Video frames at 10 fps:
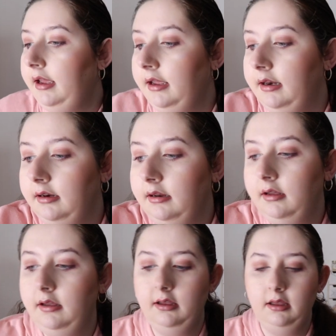
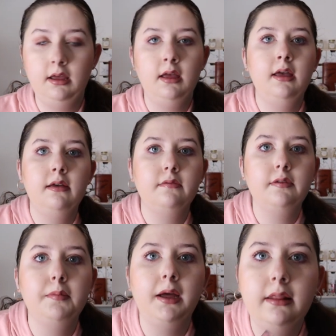then
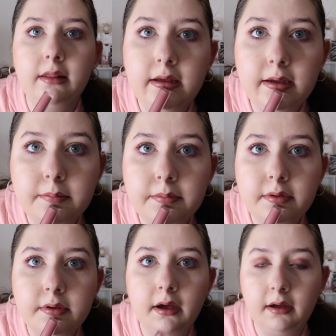for my
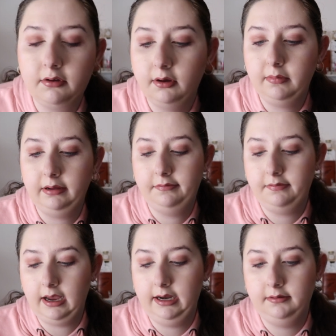lips, I've got my
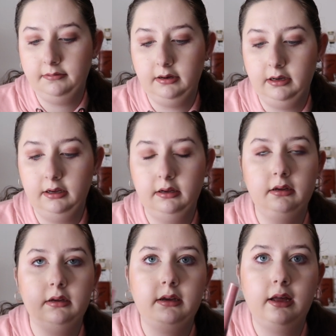favorite
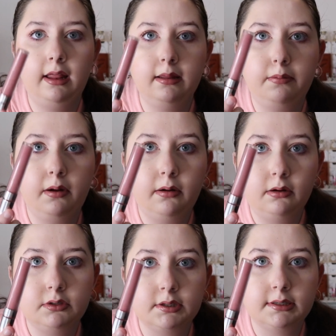ColourPop
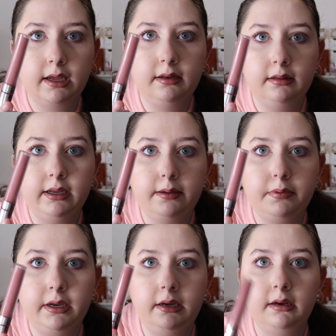Ultra Satin
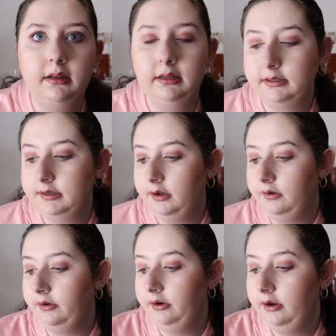Lip in Alyssa
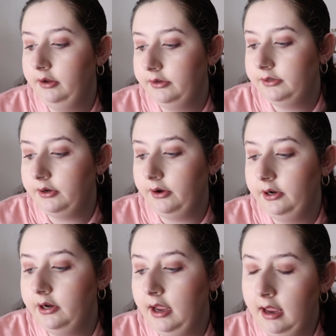on.
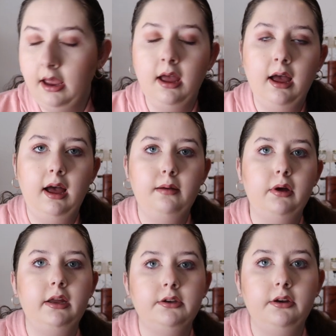So
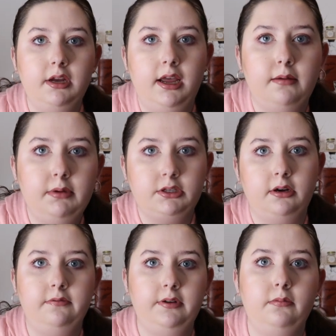I don't know how much
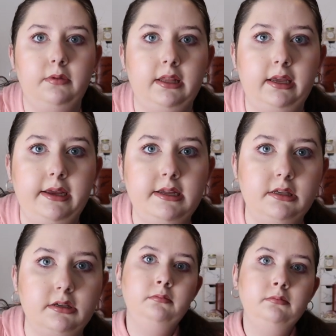I'll film with the
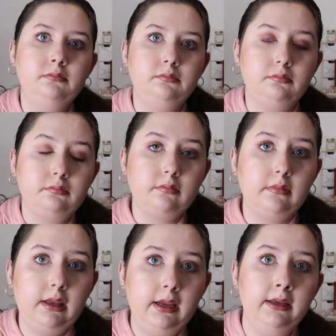kids.
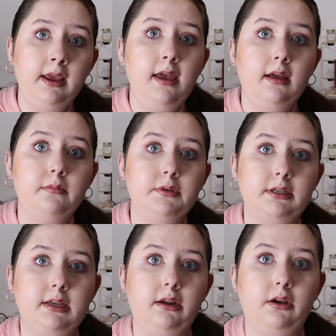Yeah, I'm
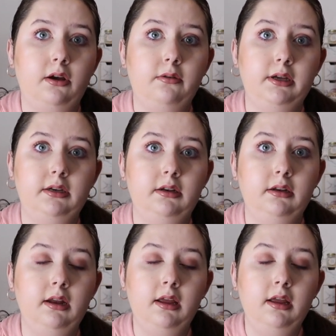just gonna go and